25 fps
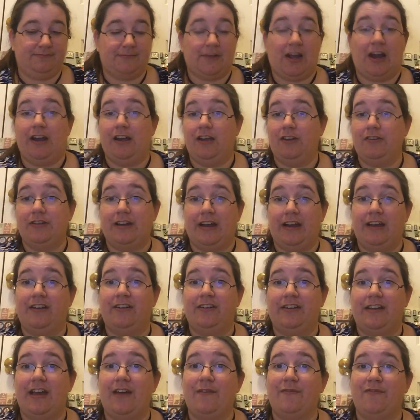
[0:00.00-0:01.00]
Are you
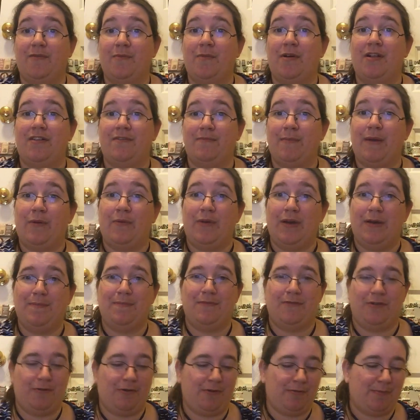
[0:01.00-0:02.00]
tired yet from all my
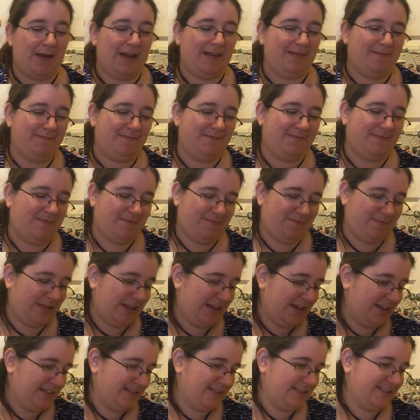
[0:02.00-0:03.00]

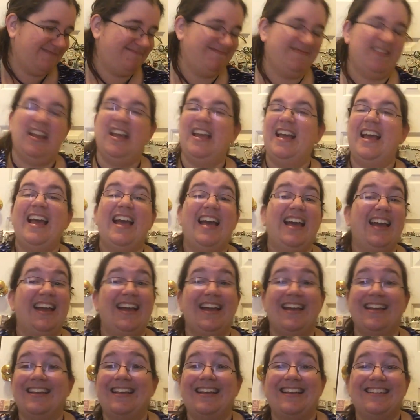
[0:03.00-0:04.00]
plans?
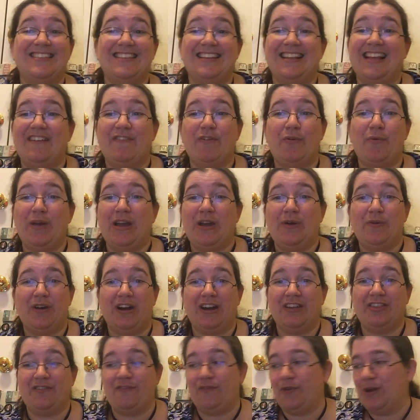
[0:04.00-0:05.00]
Because I still have a week
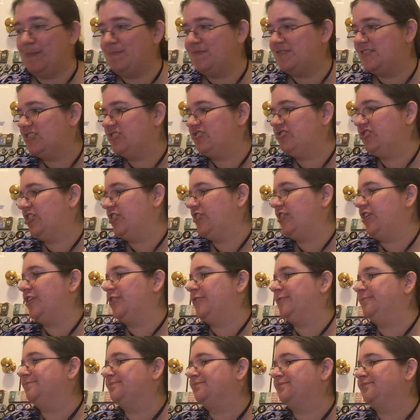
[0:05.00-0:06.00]
worth of whips to show you.